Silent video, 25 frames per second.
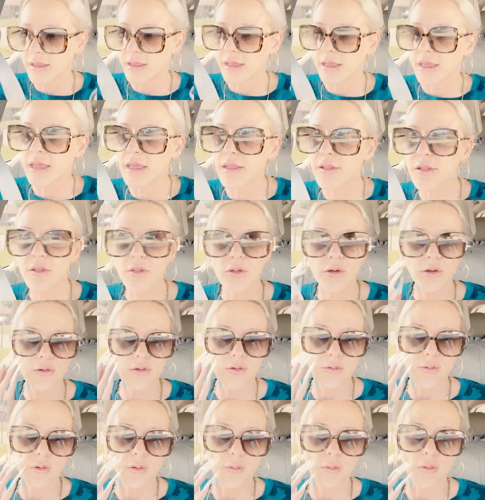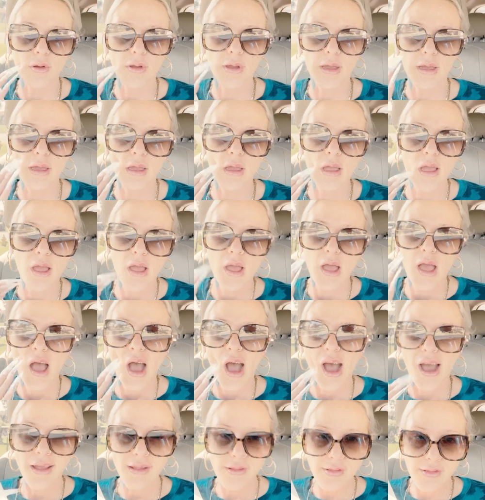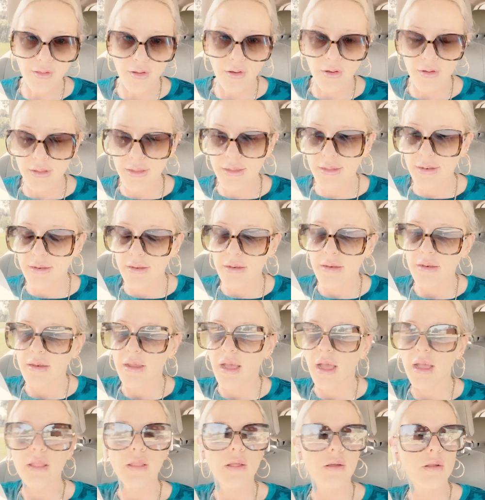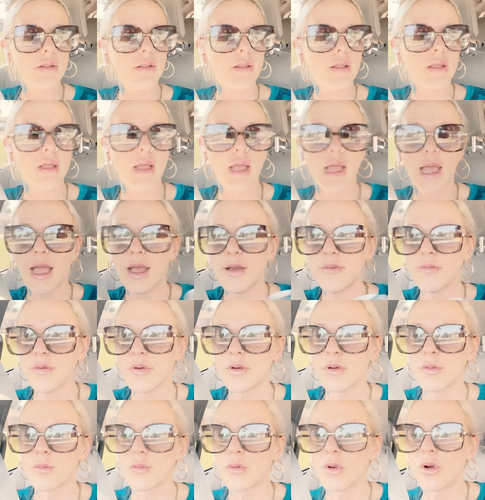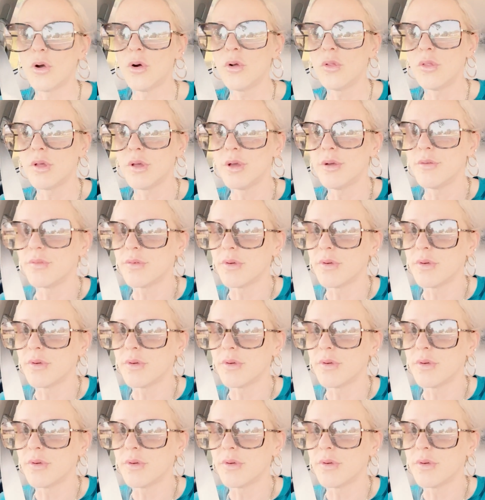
In the laundry room, okay? I saw it. I looked, I have a roll of